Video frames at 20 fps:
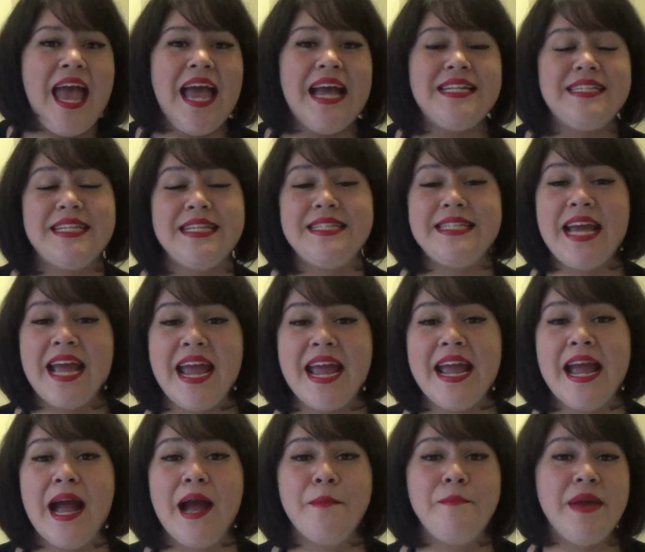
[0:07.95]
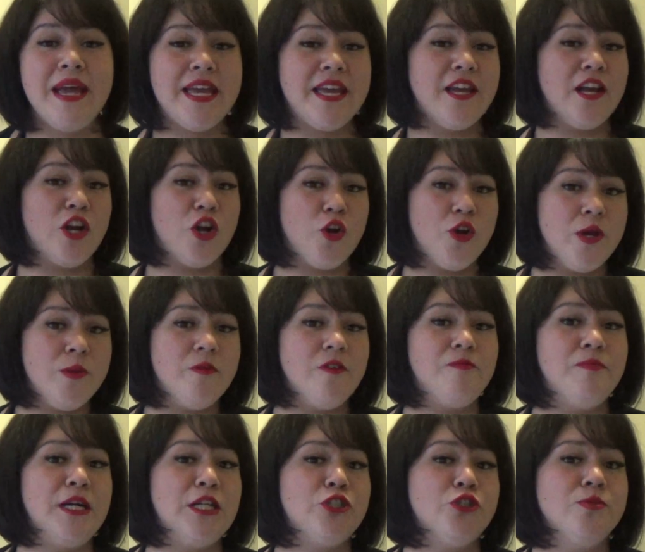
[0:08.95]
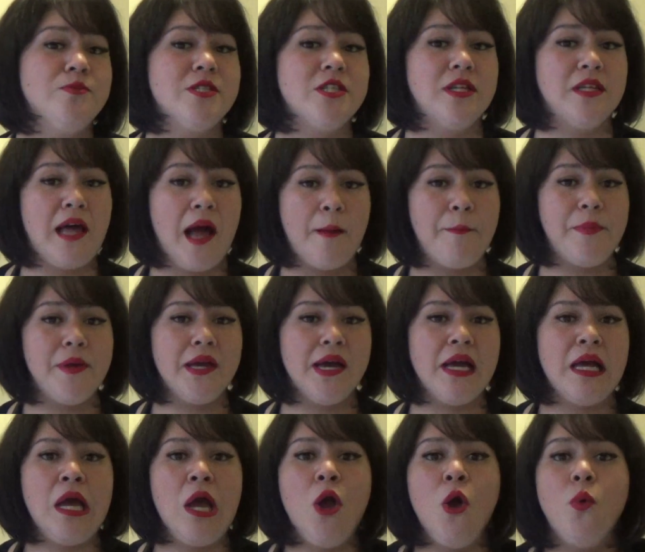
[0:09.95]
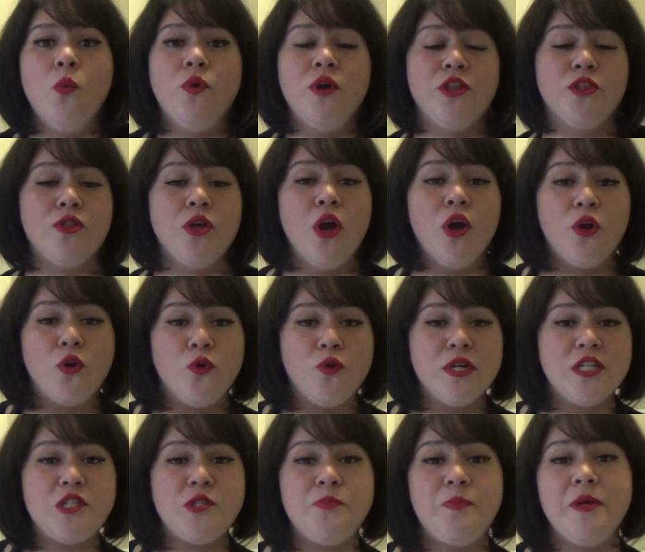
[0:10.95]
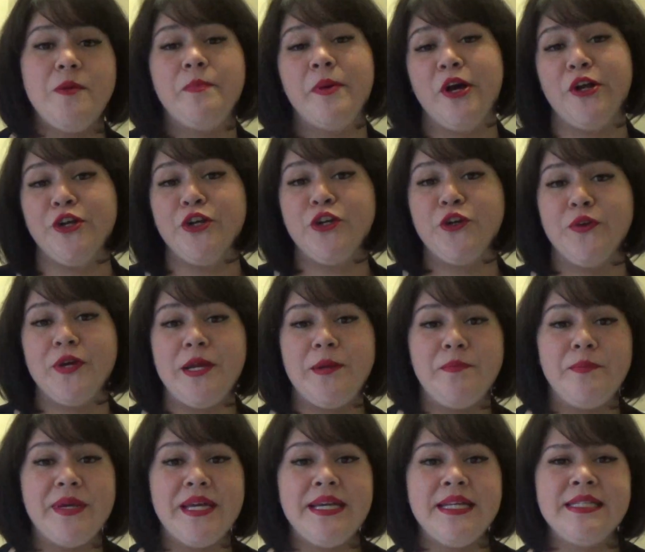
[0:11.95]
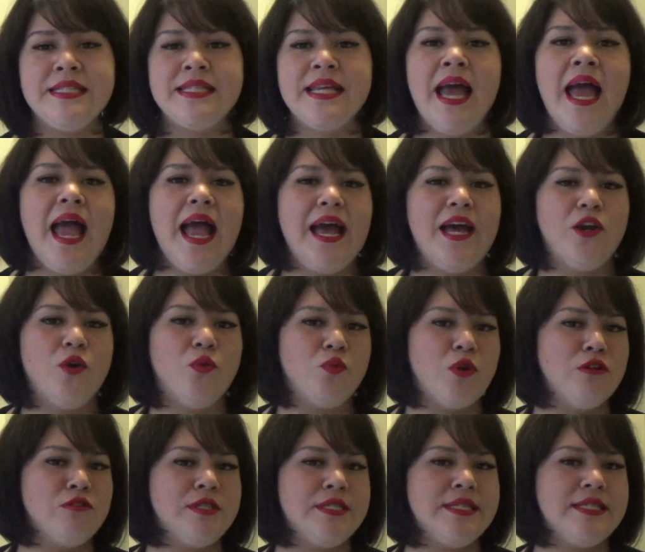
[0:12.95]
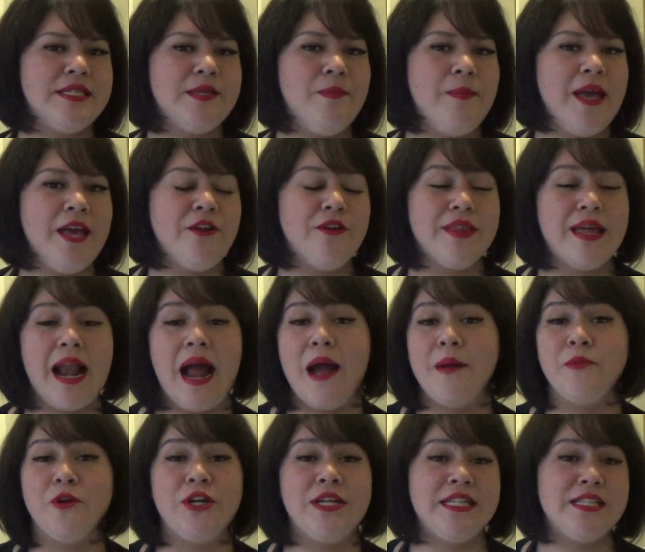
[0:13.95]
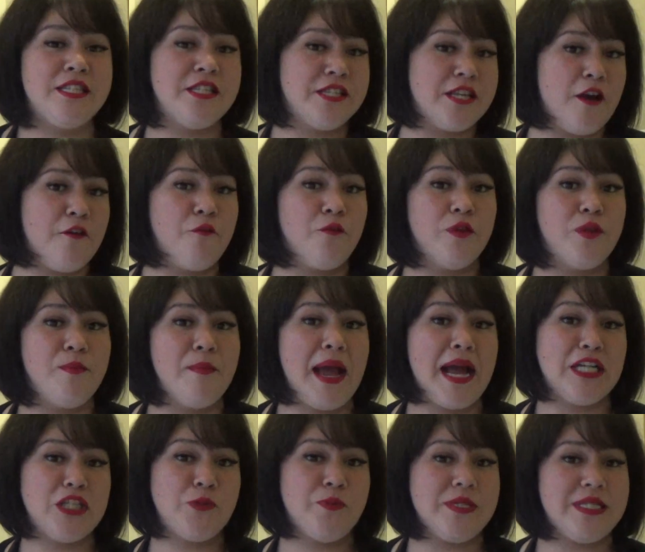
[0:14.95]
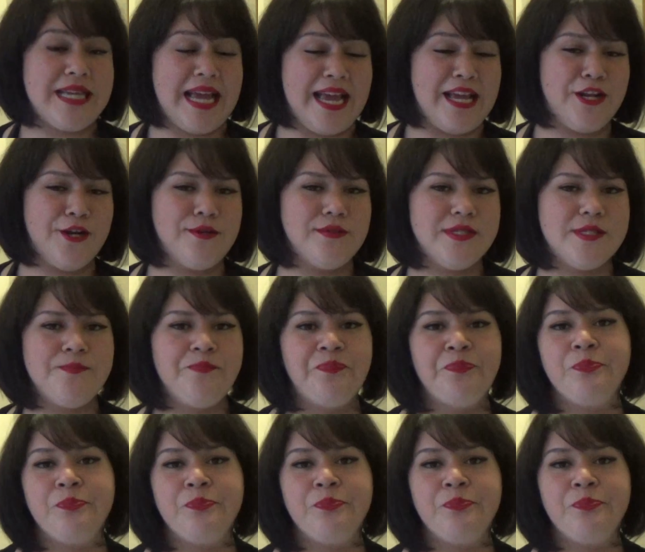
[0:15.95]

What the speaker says: And today I'm making a cream of mushroom tilapia with crispy buttered green beans and a roasted tomato that I'm going to stuff with mashed potatoes.